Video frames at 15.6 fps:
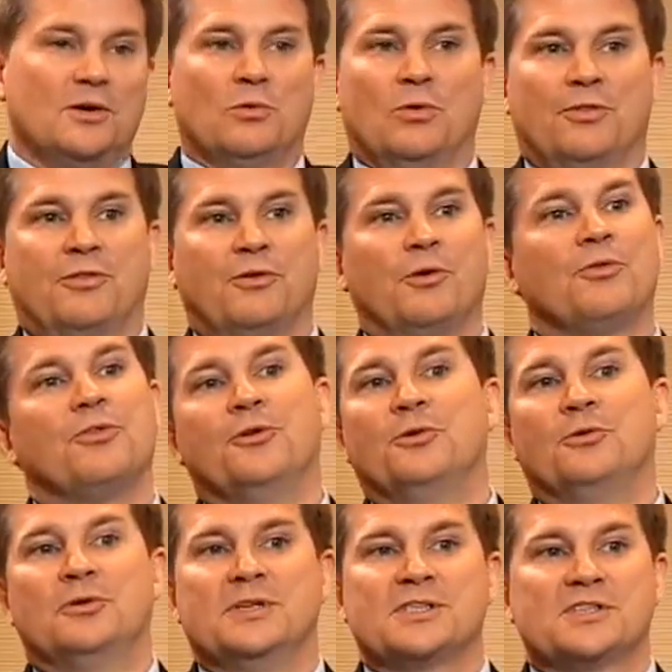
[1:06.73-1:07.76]
what they'll
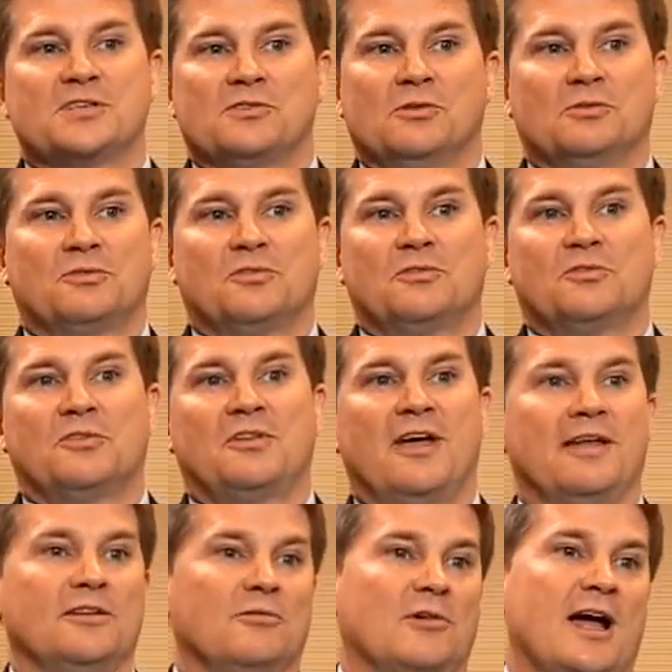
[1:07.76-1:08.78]
do is they'll
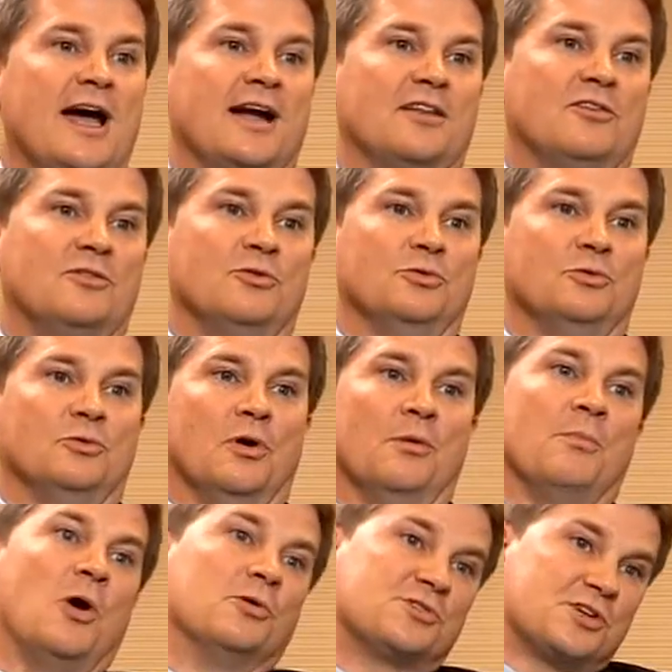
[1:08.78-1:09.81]
tend to react to
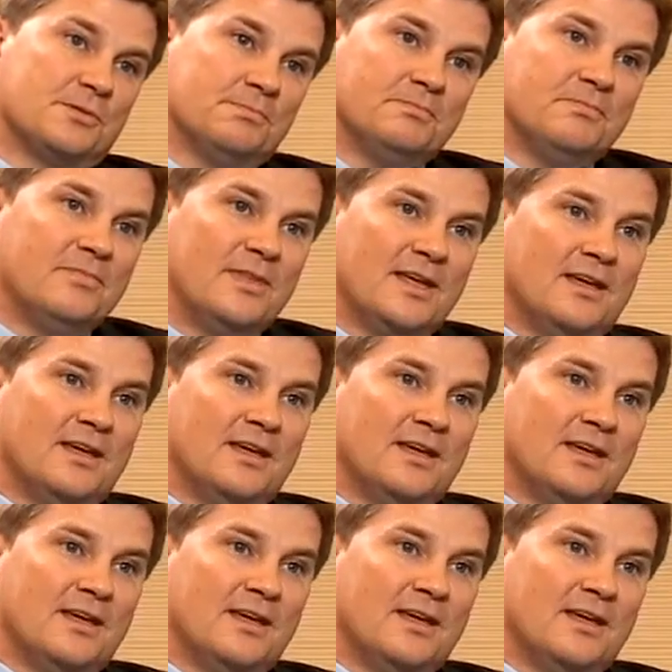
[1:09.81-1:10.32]
emotion